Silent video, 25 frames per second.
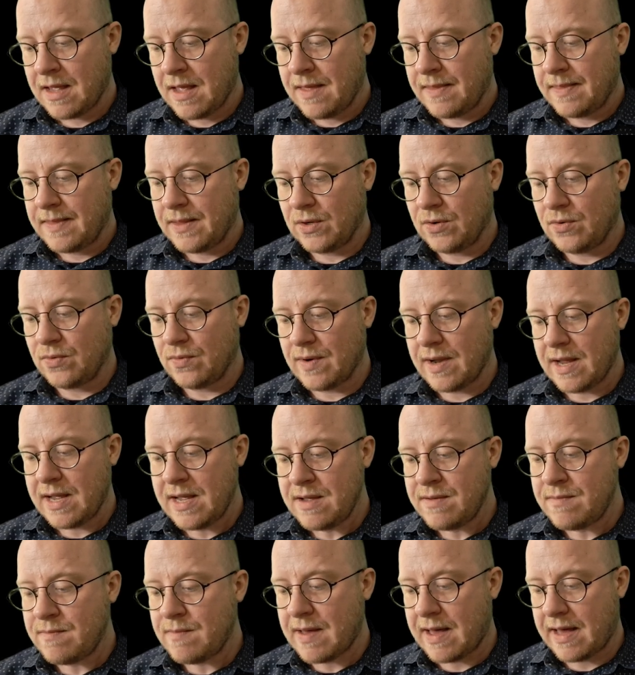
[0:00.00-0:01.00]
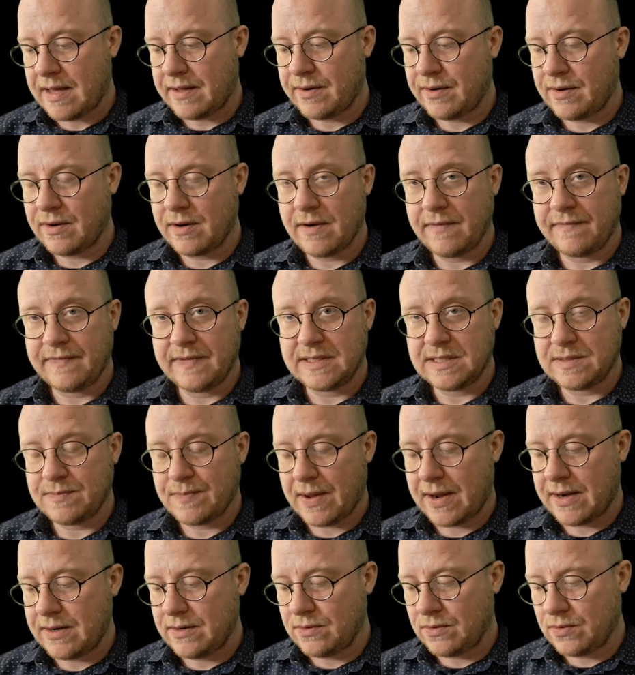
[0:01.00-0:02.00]
The gray matter of the
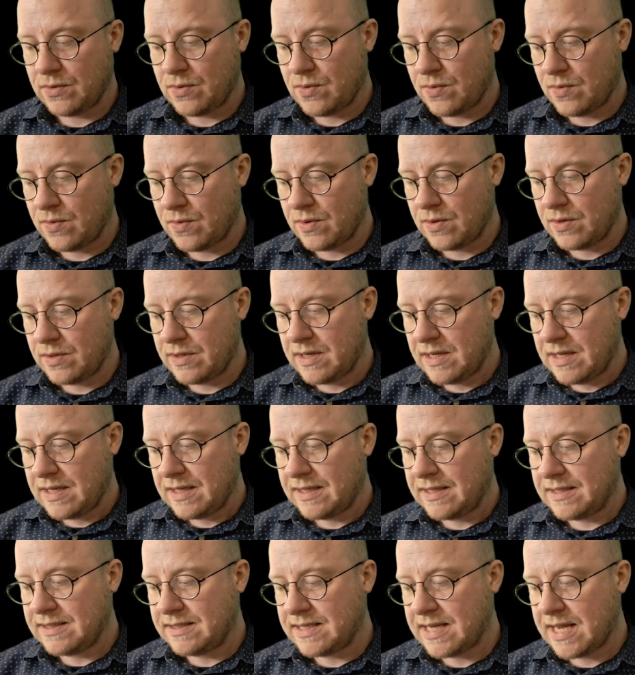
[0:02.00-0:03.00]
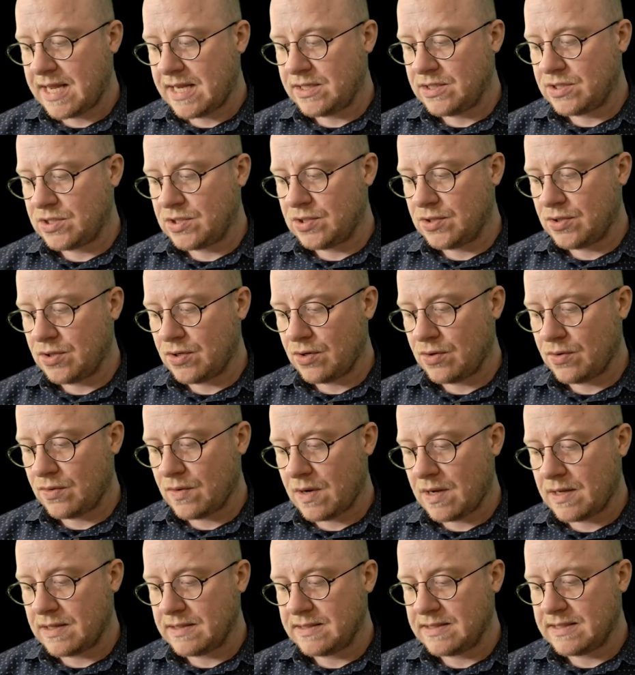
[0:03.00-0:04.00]
spinal cord contains
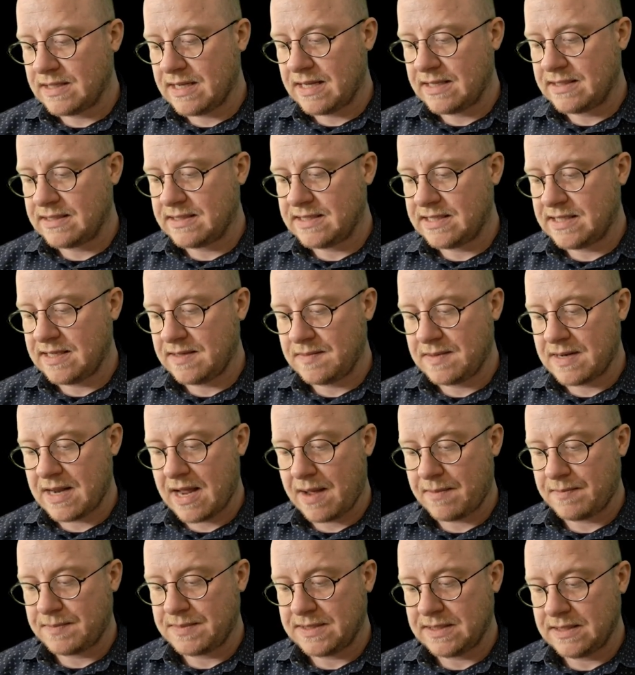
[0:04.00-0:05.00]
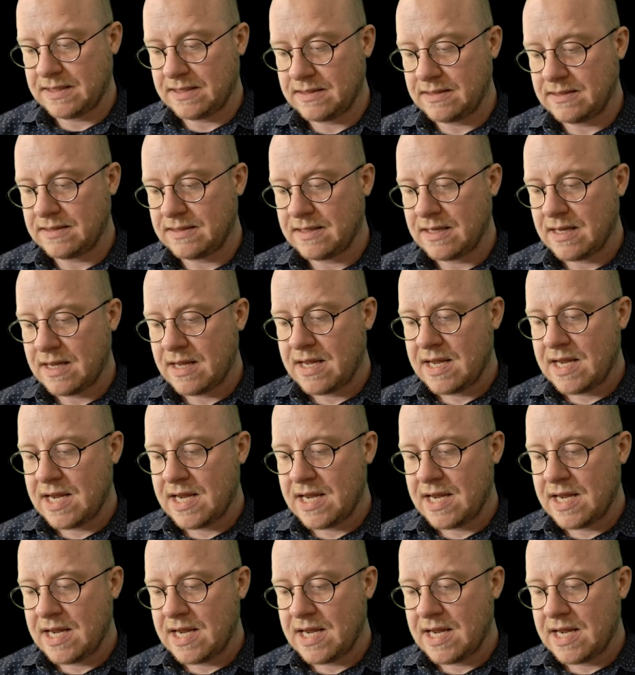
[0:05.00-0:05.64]
neurons and synapses